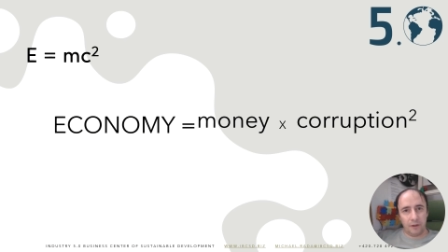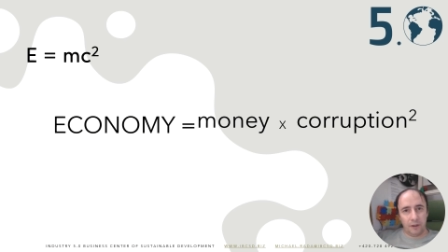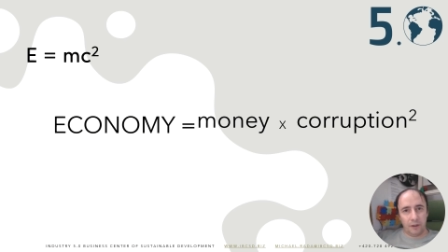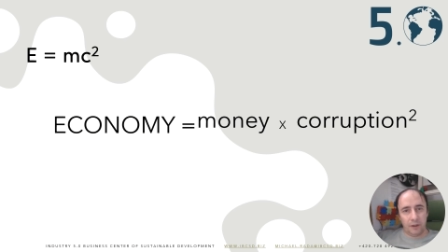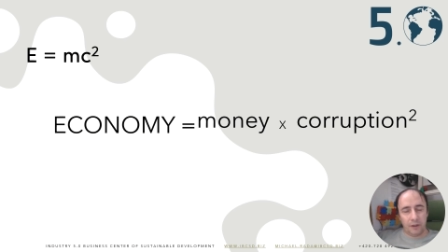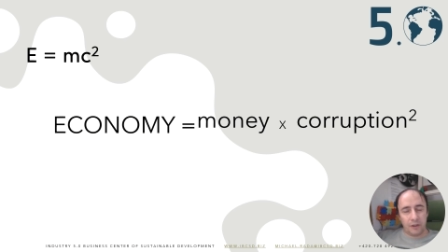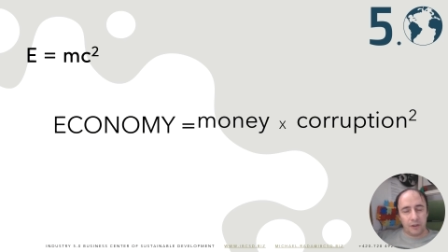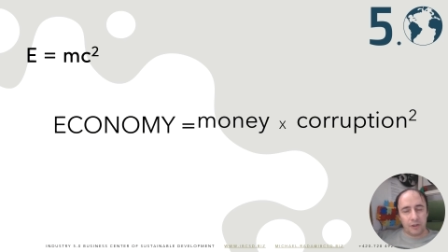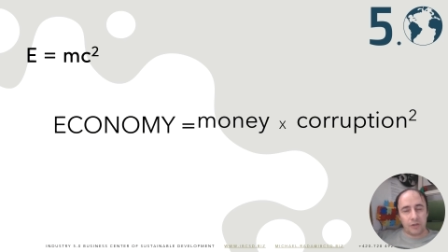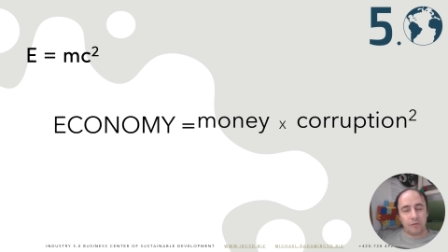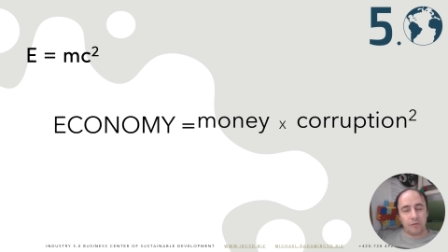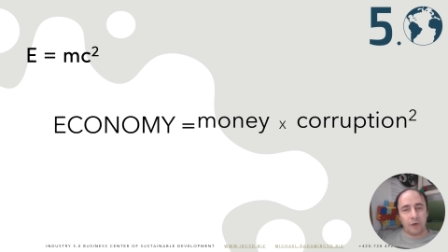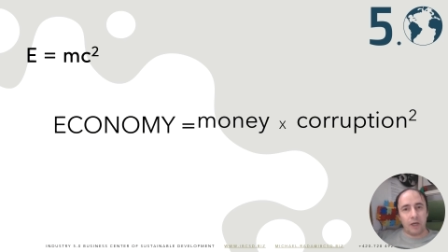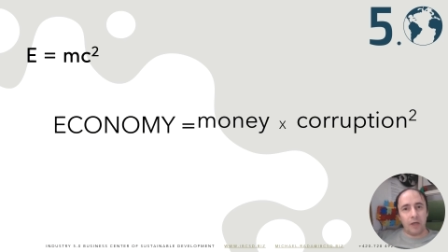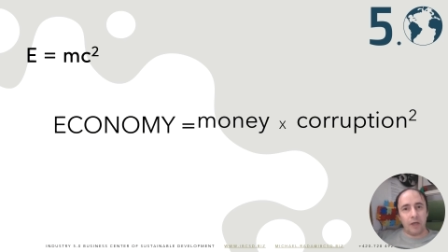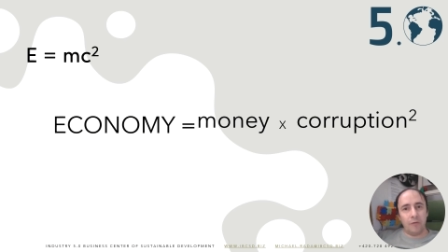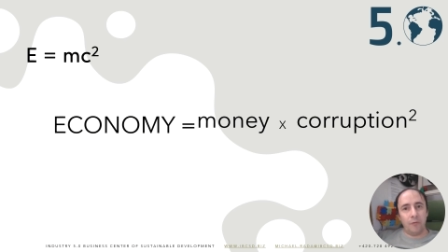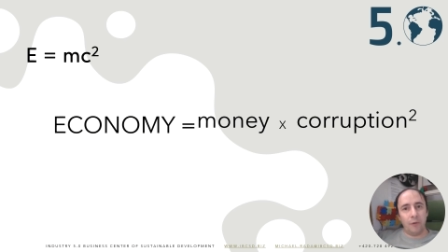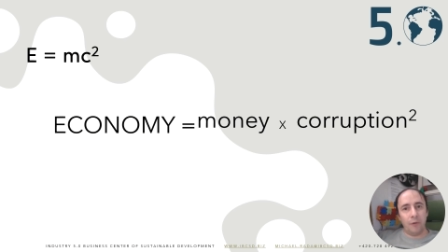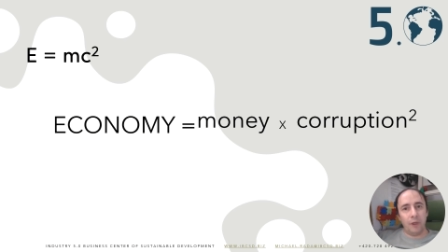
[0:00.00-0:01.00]
This is
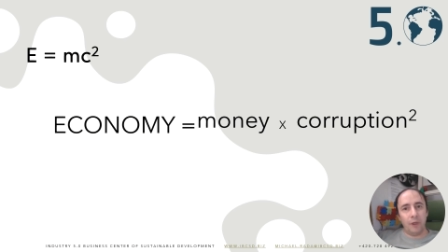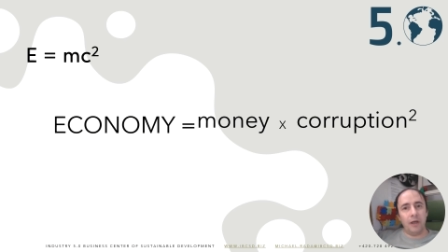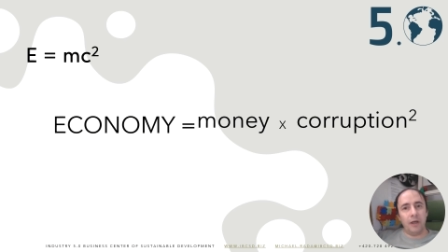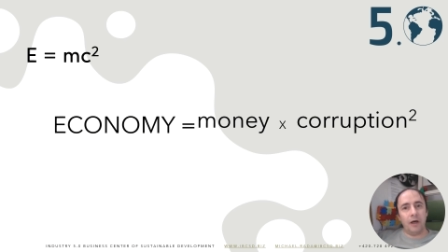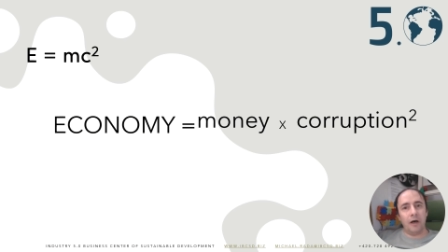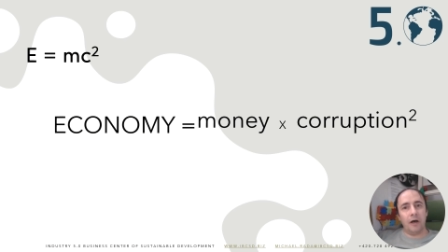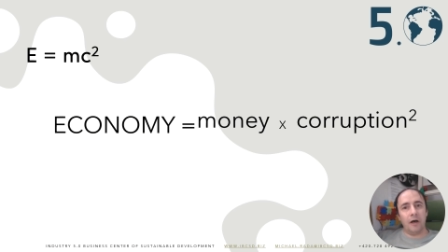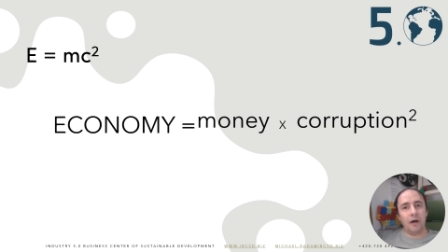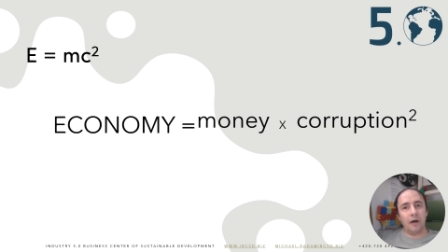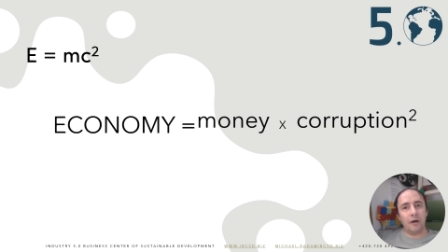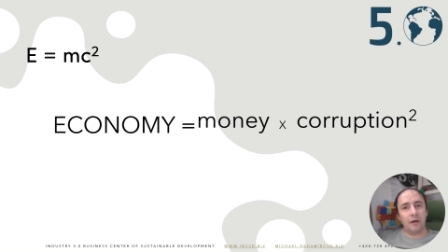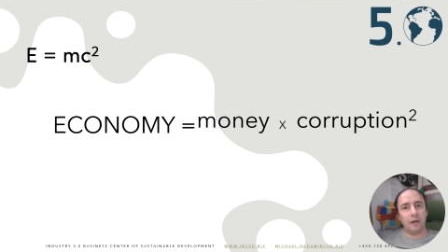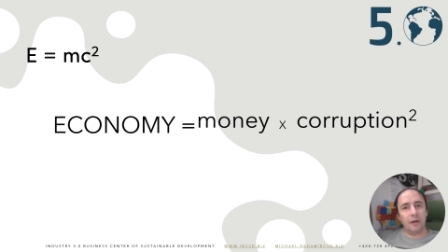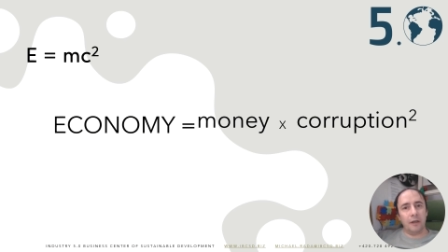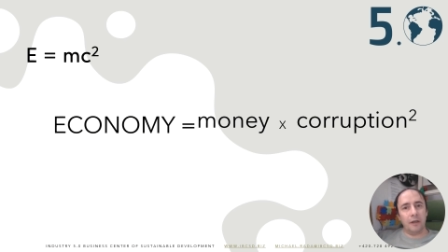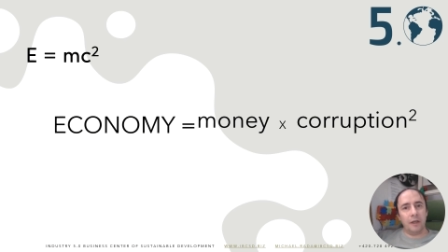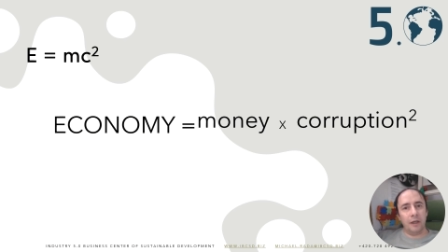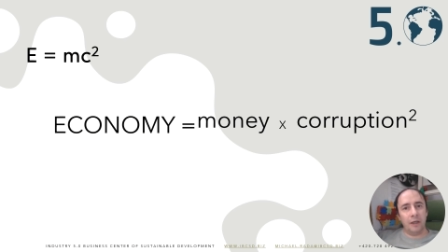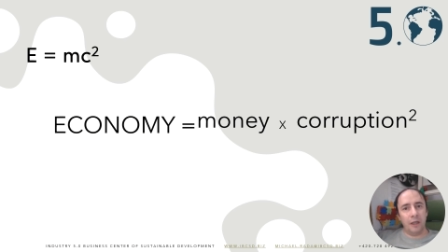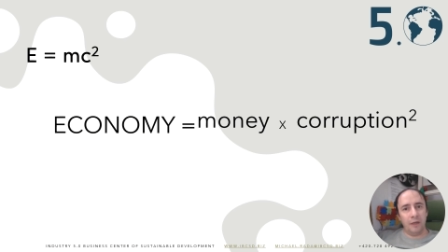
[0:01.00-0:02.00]
why we are
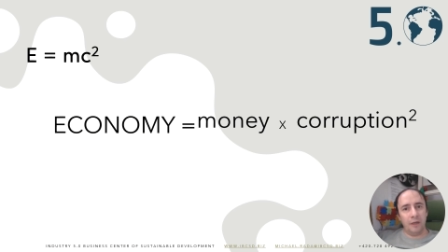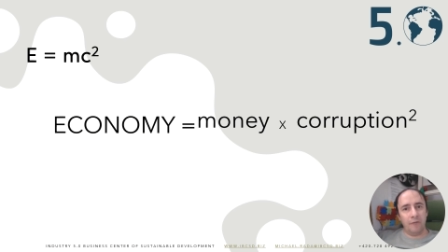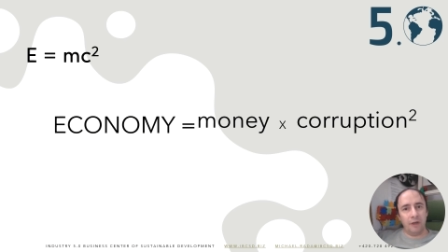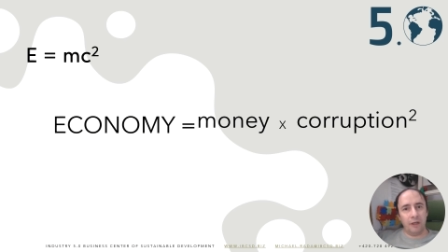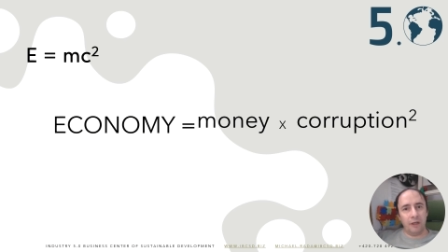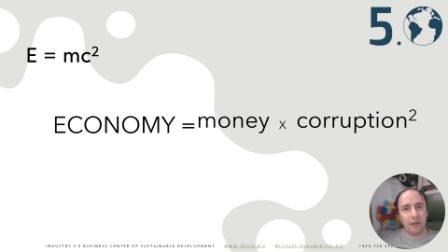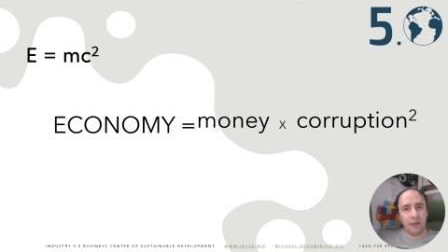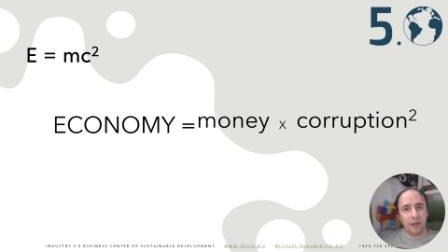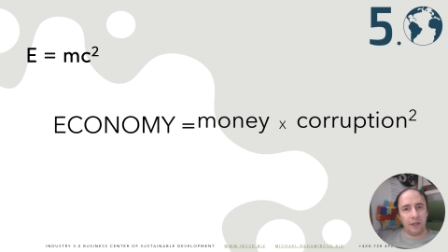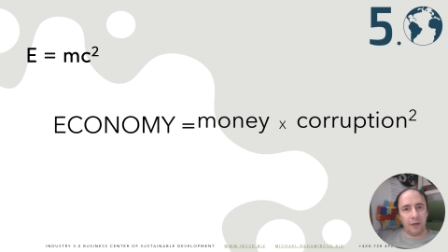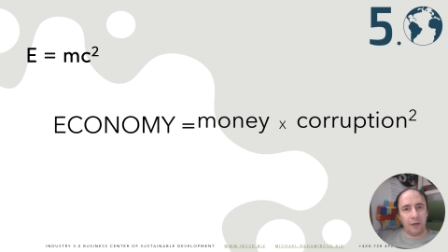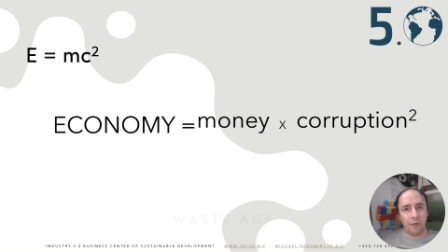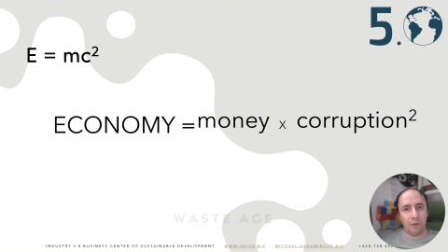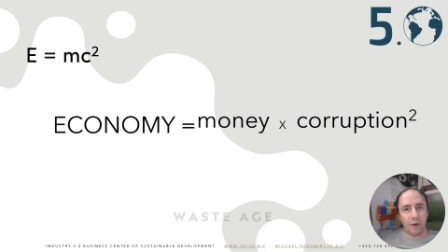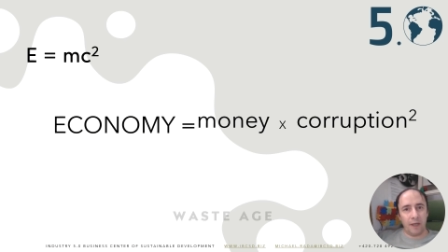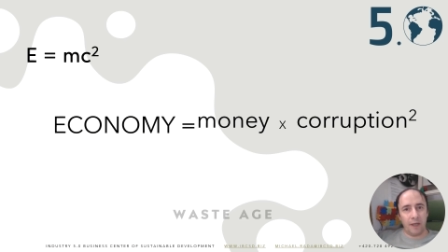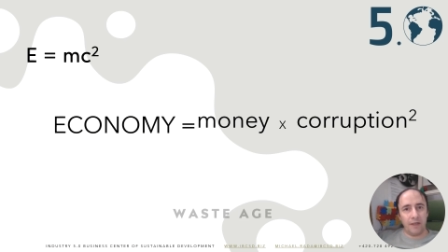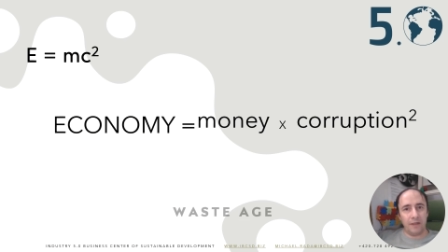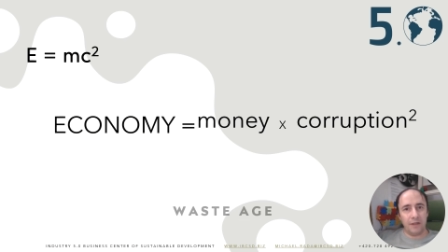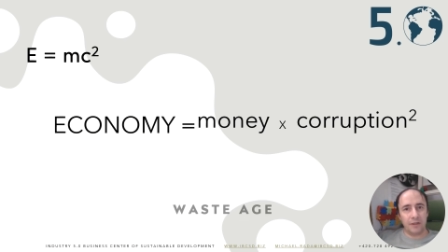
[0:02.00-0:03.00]
living in a
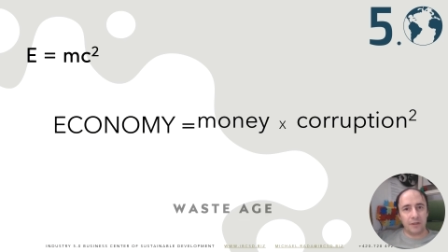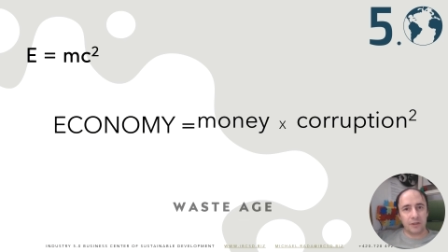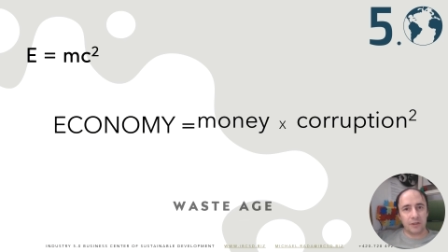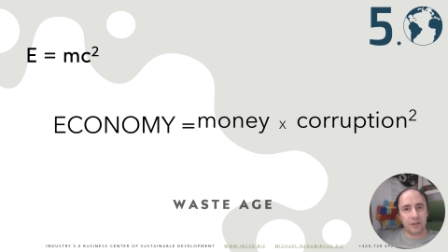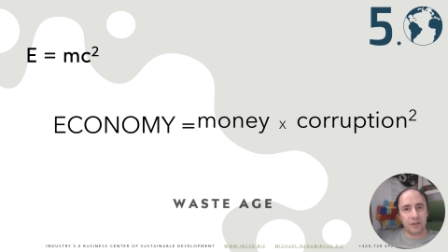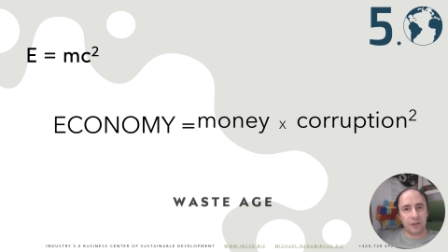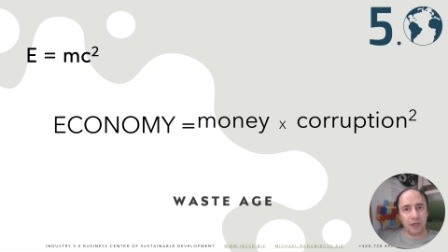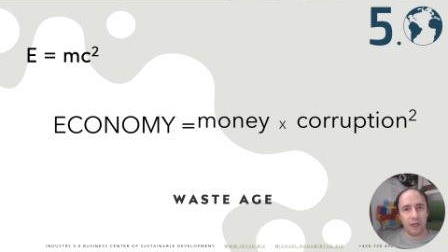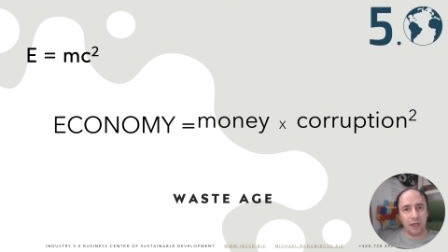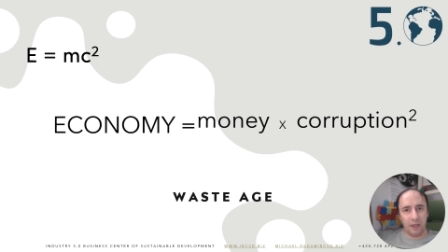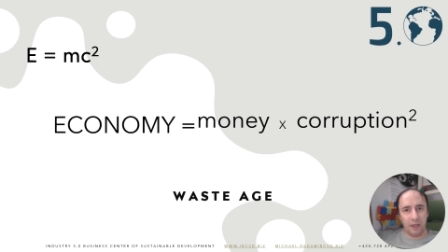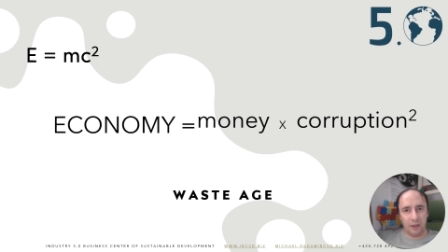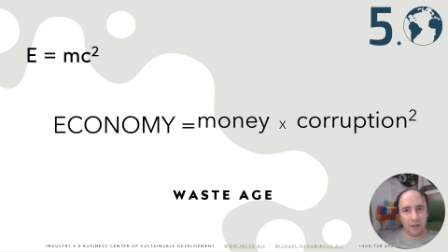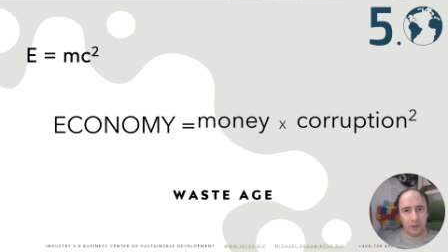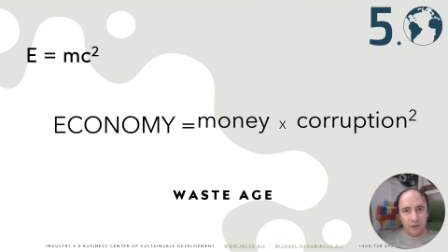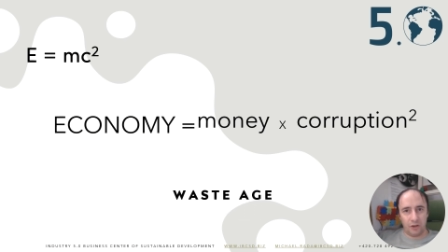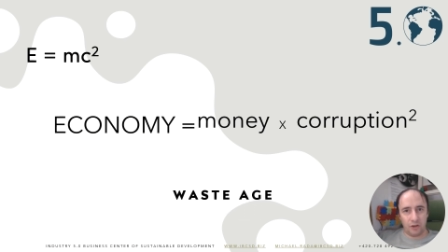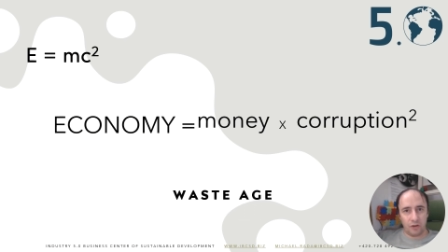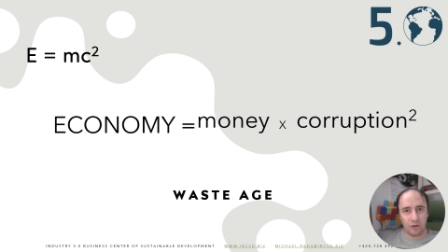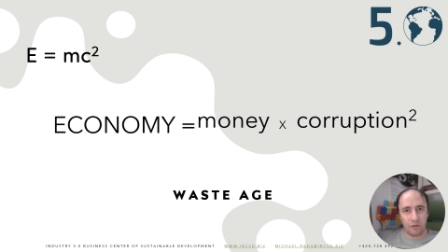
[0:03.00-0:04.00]
waste
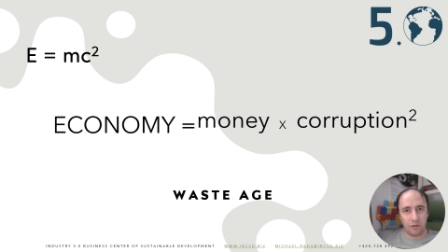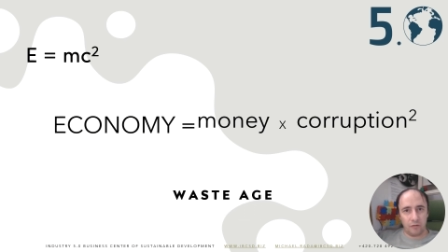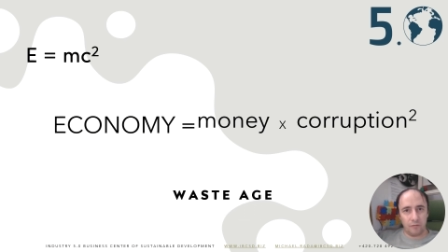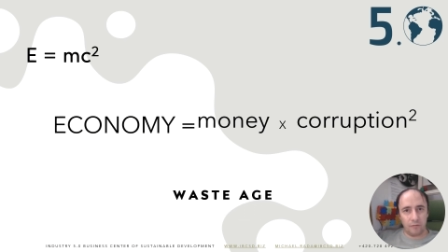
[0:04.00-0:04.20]
age.